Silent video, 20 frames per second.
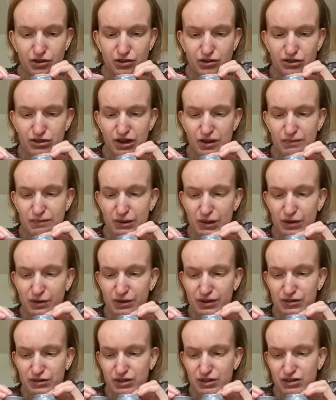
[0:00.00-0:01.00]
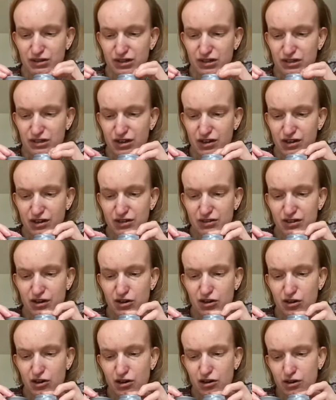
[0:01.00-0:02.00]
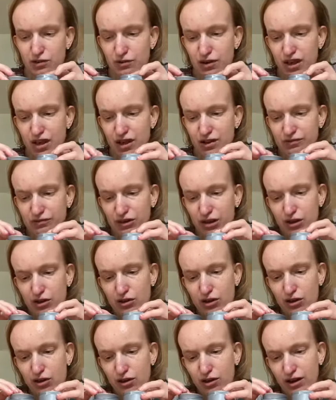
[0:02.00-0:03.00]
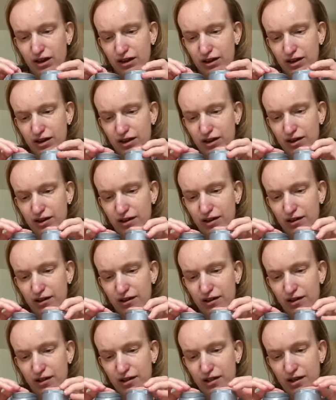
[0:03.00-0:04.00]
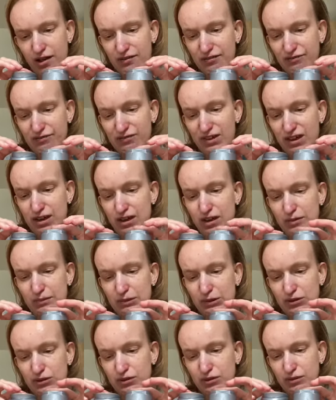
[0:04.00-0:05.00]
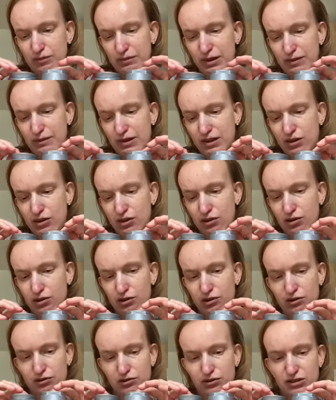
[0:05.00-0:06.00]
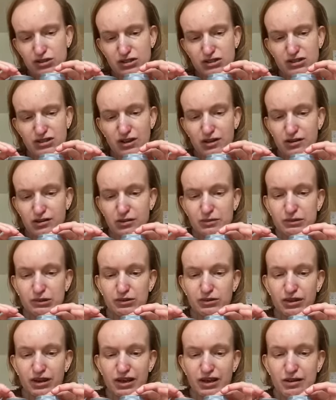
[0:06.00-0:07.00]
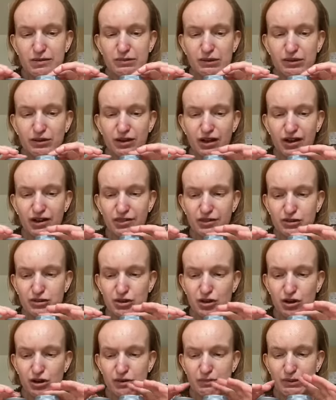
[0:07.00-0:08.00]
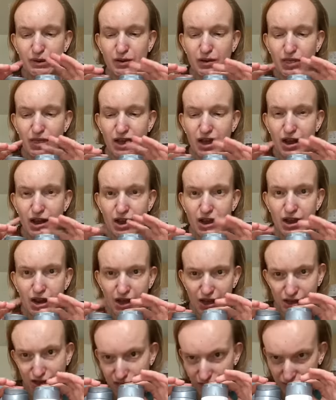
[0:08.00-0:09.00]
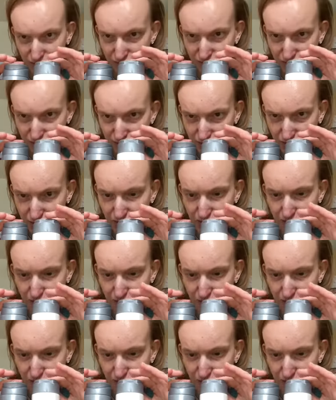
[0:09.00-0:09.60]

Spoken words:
shampoo and conditioner is that not only have they got like a feelable, maybe not understandable label at the top on their lids,